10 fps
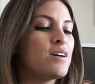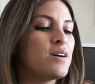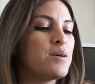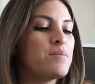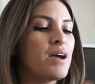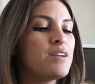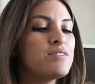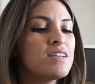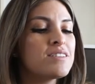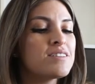I don't
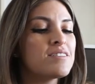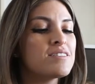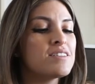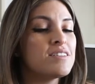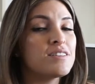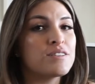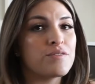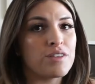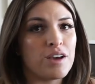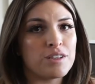necessarily need this
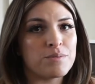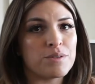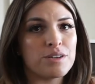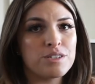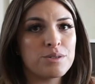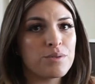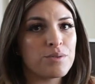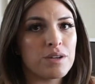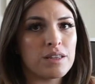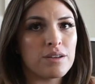for the hospital. I just threw
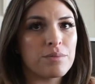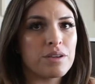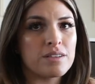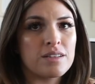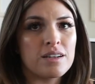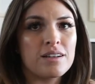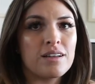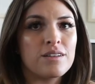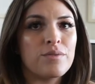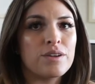it in there because
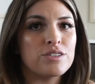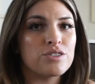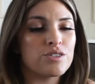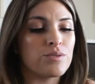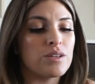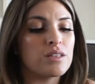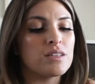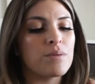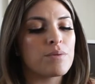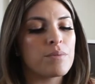I don't want to just throw it in the
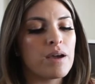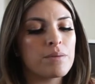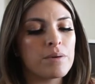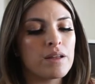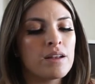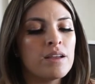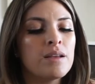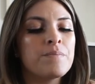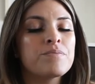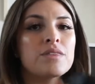diaper bag. But
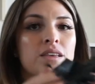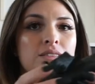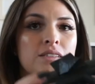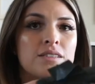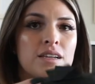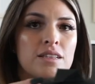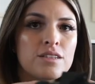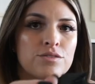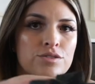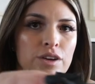this is a
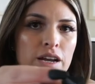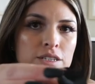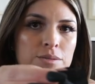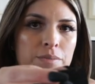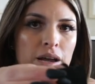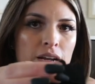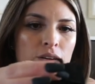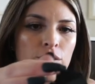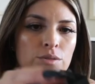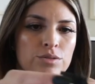little trash bag
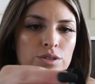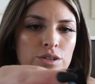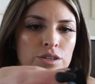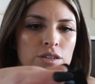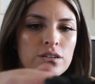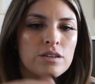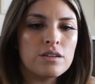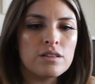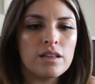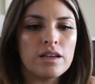holder,
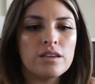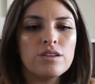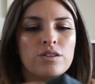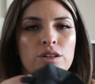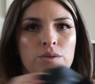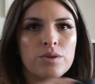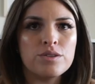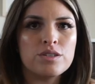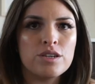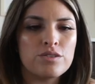like, you know, like when
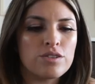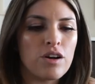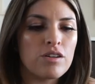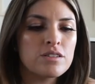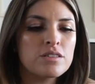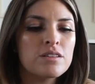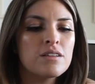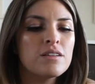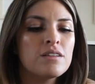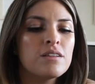you take your dogs,
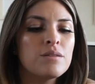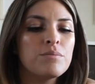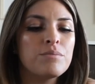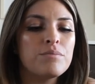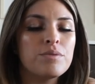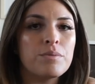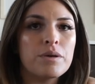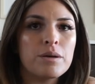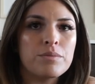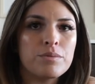you
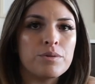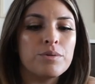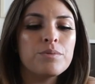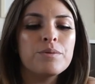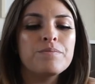pick up their poop.